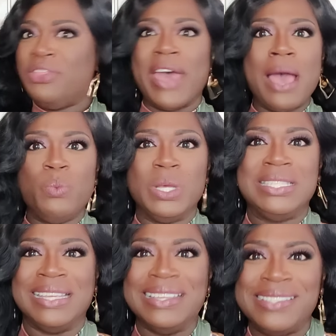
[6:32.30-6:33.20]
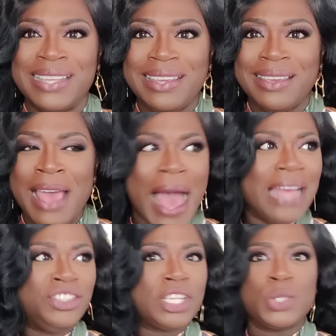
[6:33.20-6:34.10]
that was easy.
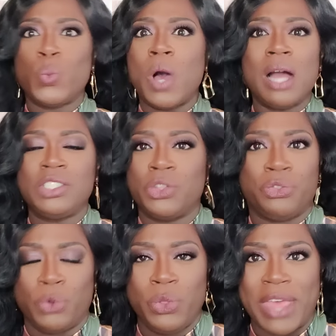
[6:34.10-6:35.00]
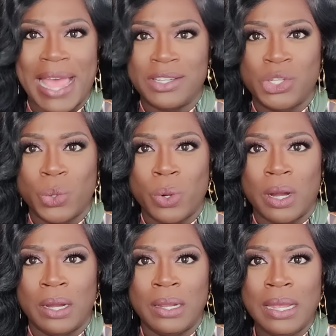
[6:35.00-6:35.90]
I just walked through that
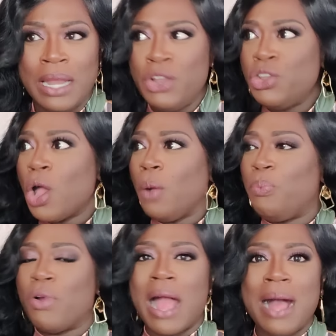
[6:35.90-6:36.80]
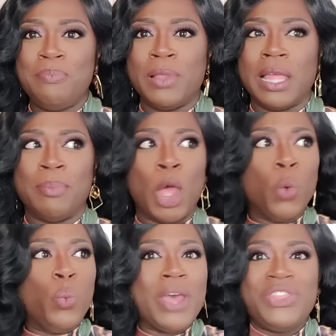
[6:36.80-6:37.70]
door. No
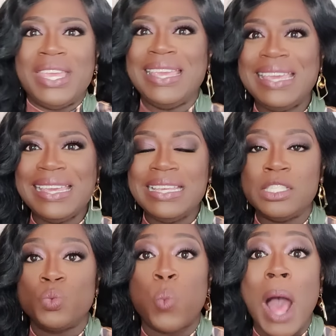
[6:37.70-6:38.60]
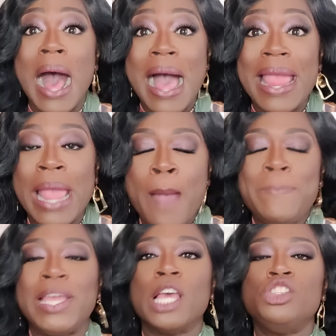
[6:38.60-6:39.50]
problem with ease. Why?
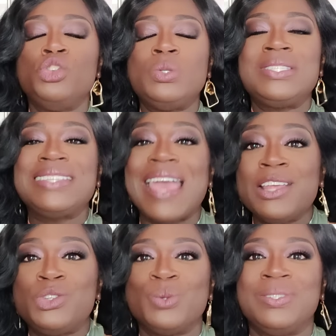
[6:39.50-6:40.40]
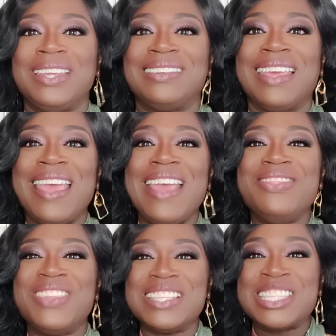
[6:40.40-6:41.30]
Because you scheduled it
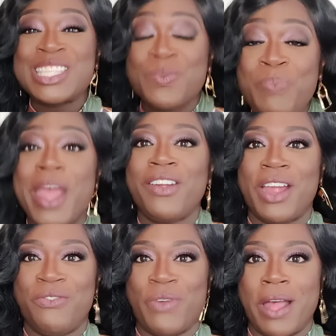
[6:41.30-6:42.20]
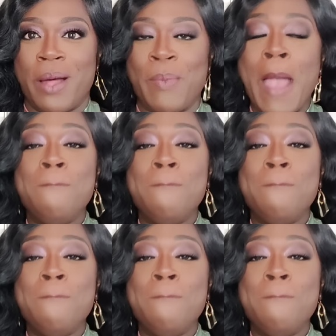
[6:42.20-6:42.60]
in the spirit realm